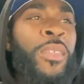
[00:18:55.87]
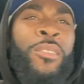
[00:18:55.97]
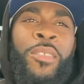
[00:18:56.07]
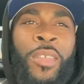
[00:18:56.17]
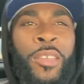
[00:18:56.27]

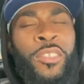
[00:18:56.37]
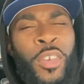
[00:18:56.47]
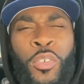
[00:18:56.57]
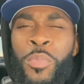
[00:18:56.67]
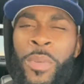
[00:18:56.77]
She said,
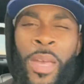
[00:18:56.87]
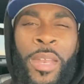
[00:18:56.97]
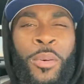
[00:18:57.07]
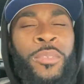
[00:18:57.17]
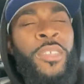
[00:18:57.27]
excuse me. Hey,
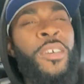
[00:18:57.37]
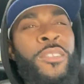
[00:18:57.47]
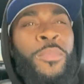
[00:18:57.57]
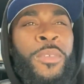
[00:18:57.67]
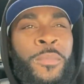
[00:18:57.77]
don't judge
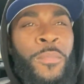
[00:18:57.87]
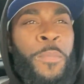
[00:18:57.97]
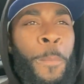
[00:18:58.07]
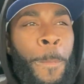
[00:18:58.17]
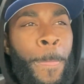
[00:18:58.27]
me.
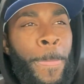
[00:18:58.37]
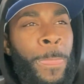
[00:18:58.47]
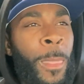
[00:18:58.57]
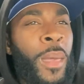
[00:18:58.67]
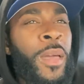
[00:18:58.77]

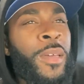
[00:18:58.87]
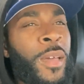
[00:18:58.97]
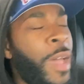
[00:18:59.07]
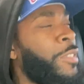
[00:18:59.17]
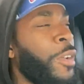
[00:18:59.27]

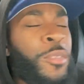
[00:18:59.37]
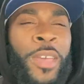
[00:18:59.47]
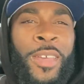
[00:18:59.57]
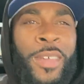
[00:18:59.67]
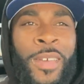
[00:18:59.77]
I said,
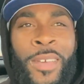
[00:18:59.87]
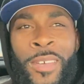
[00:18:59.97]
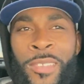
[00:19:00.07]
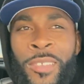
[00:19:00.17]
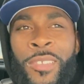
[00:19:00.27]
okay.
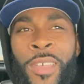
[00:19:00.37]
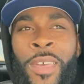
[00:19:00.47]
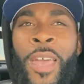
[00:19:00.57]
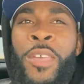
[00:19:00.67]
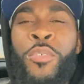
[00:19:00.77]
She
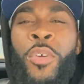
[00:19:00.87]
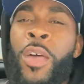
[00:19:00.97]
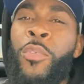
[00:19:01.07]
said, hey, you know how to